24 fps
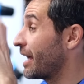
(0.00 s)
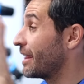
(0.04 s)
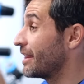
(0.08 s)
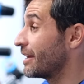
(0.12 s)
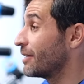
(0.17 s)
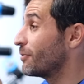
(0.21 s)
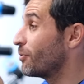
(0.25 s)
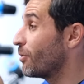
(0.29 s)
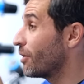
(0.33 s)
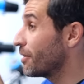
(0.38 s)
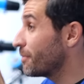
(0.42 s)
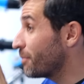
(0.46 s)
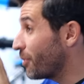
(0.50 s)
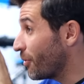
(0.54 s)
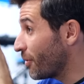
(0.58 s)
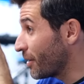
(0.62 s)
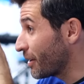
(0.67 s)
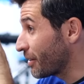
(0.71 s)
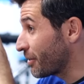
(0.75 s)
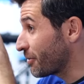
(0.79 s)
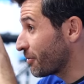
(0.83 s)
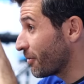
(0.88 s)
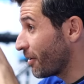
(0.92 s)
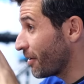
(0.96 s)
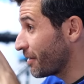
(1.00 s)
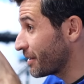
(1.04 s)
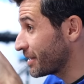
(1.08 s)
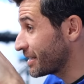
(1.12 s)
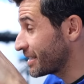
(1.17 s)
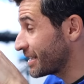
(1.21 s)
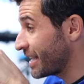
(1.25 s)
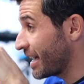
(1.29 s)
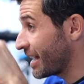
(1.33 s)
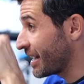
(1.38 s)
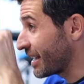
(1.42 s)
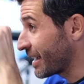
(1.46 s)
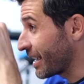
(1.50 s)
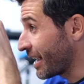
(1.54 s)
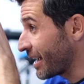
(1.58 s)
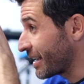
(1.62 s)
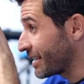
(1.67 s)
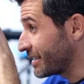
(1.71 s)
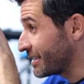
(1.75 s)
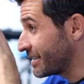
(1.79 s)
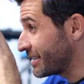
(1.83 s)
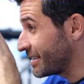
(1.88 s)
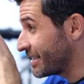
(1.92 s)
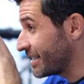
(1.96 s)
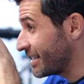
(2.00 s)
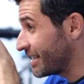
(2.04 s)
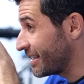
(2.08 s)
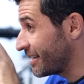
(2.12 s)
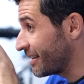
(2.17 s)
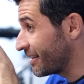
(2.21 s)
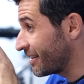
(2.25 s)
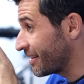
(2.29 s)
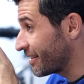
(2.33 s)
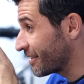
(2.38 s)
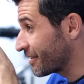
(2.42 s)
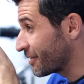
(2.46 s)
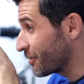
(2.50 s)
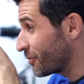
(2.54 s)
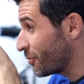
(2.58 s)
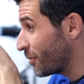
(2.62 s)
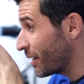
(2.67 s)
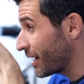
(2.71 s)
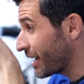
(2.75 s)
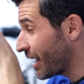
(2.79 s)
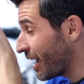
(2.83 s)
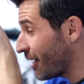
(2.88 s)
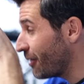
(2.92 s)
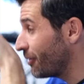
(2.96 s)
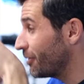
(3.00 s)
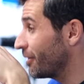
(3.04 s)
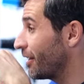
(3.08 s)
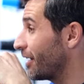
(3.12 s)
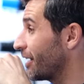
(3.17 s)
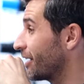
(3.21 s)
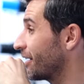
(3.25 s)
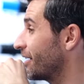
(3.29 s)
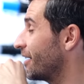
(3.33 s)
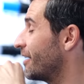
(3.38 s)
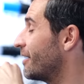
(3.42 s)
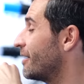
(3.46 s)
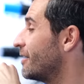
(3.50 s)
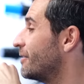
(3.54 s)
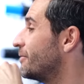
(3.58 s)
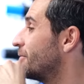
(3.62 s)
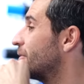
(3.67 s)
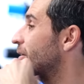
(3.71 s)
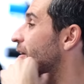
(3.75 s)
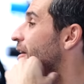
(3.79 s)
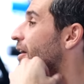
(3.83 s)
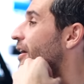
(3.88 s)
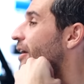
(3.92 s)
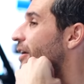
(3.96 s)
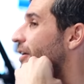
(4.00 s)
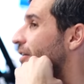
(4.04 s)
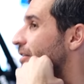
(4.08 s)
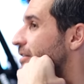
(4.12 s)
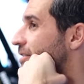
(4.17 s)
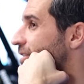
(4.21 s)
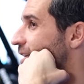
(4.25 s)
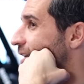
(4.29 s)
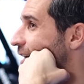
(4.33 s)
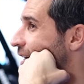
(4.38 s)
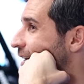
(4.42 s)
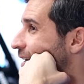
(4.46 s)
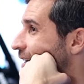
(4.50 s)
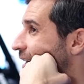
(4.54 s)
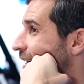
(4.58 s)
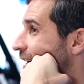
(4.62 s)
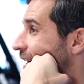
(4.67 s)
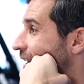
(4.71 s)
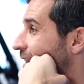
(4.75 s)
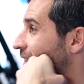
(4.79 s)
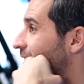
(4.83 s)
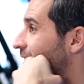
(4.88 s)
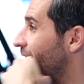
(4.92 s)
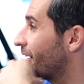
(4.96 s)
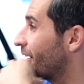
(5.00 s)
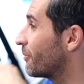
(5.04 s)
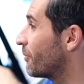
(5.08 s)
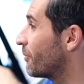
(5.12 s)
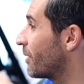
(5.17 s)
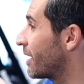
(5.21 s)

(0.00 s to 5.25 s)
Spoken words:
And then at one point through all the static, I could see the quick outline of our dog, and I thought,